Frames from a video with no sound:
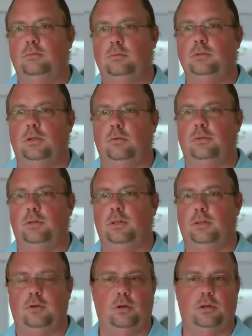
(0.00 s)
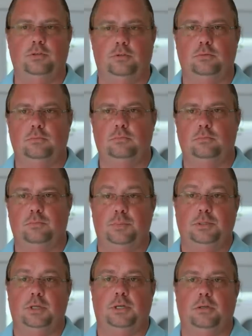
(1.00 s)
that, you know, that they thought it took,
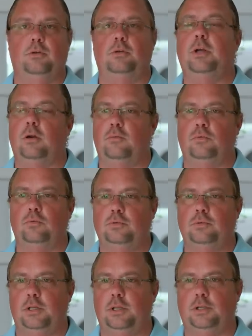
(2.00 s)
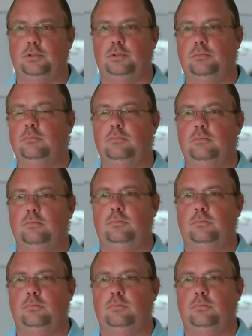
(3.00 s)
been taking good care of her. So that actually